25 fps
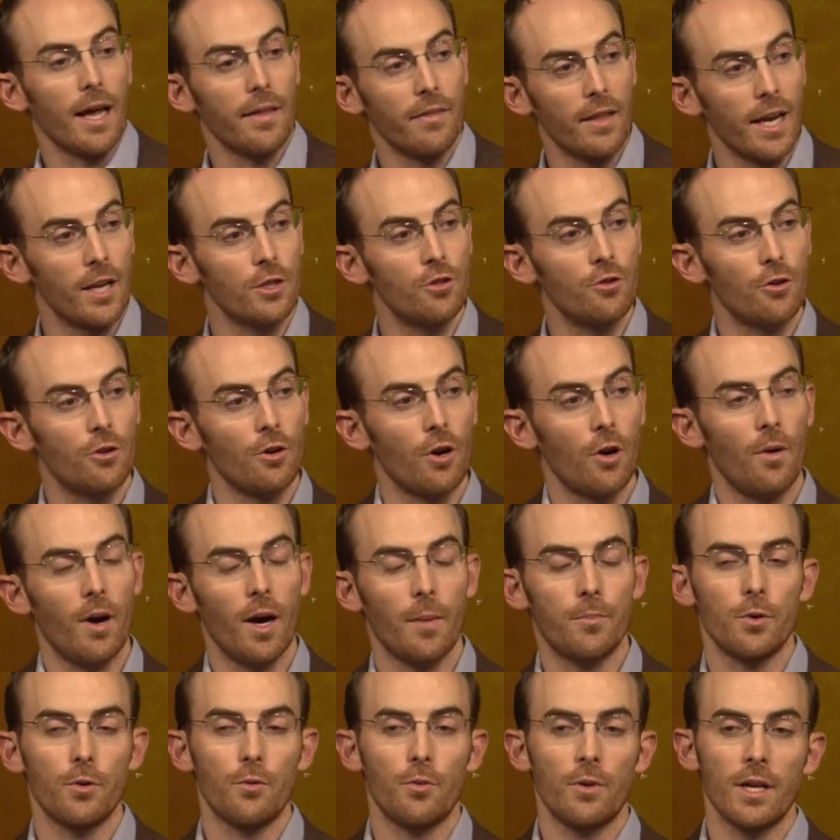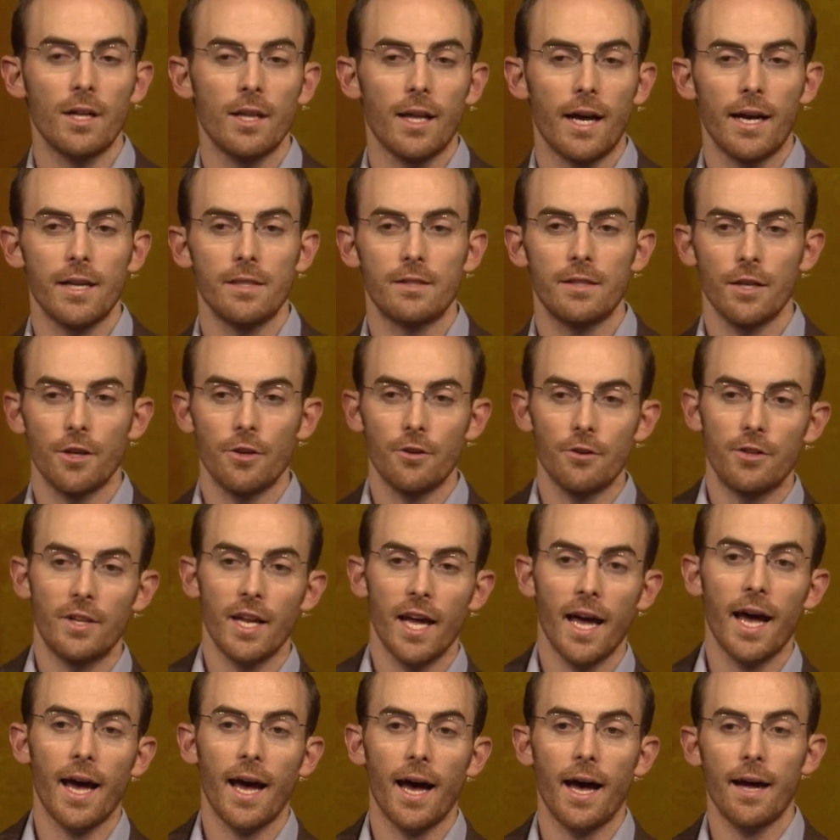And then as you grow up, you realize that your
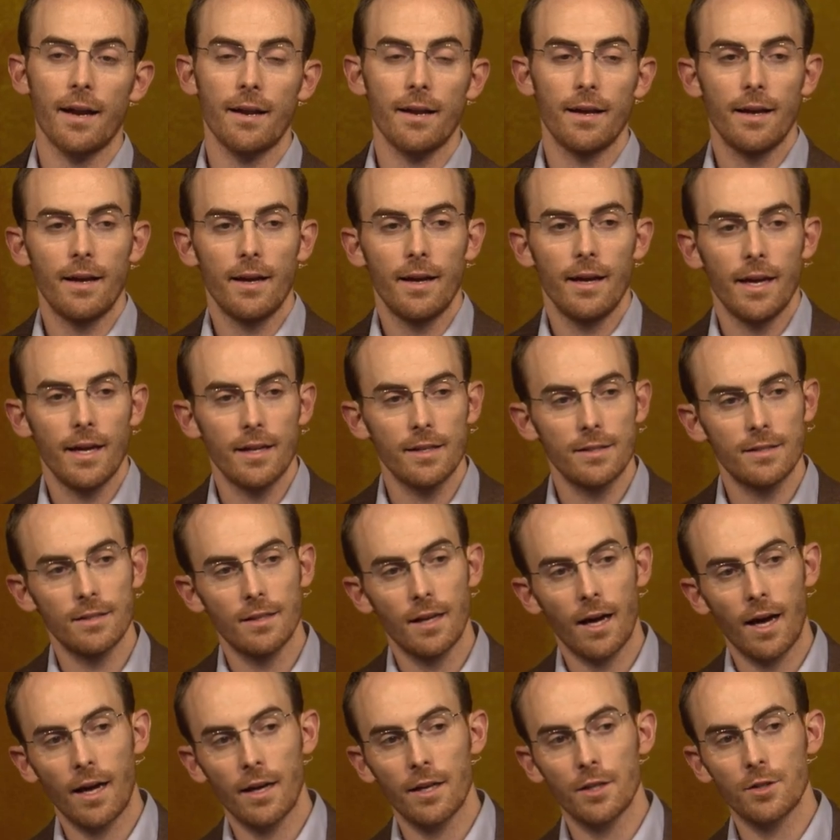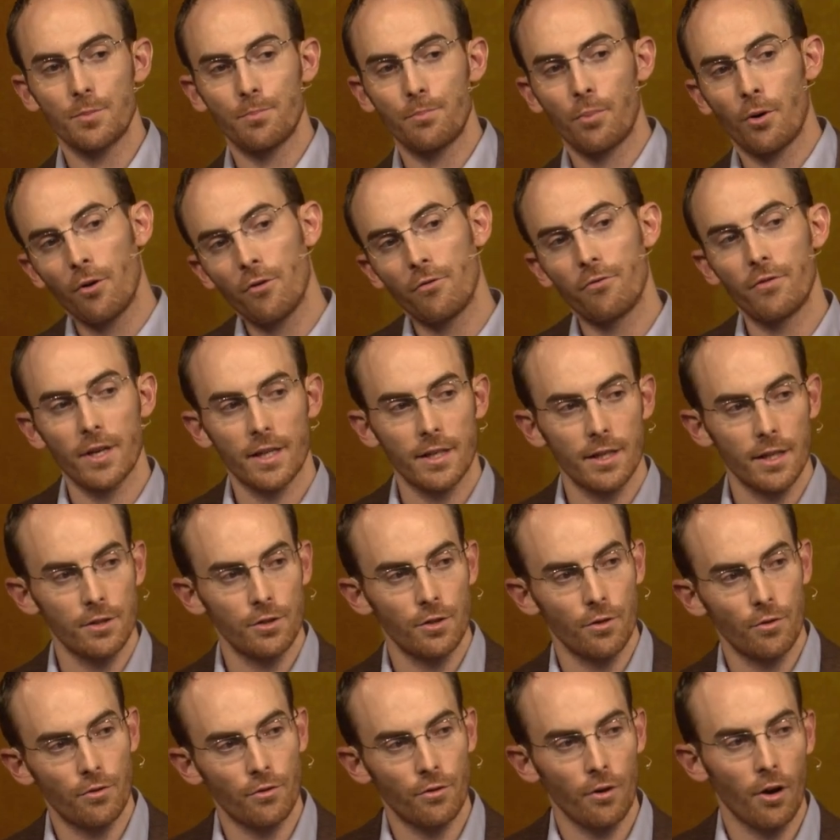dad is not as perfect as
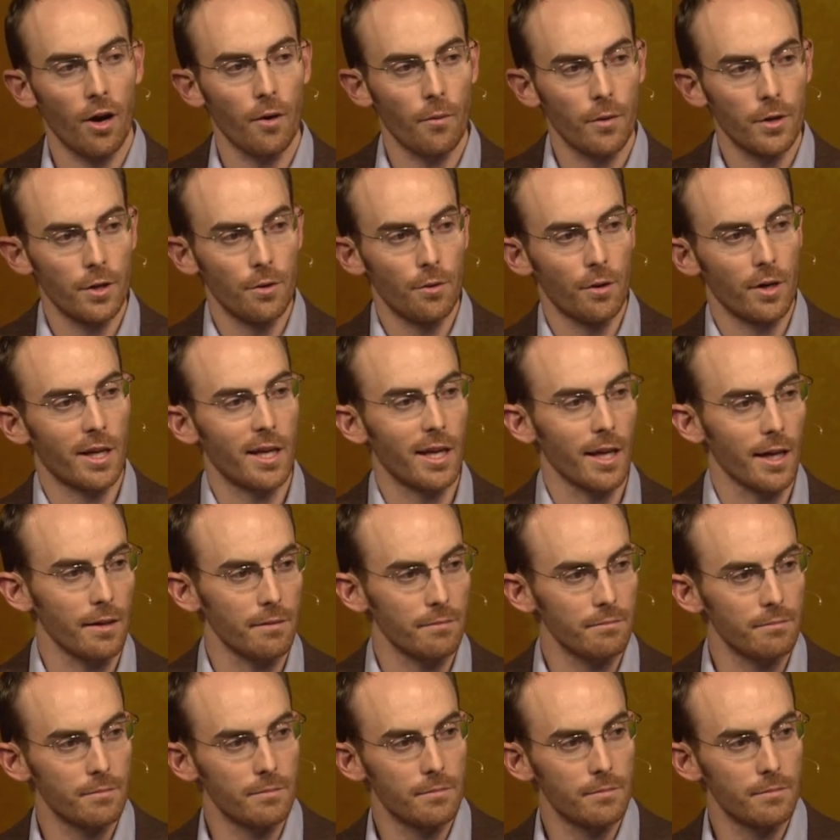you thought when you were a kid.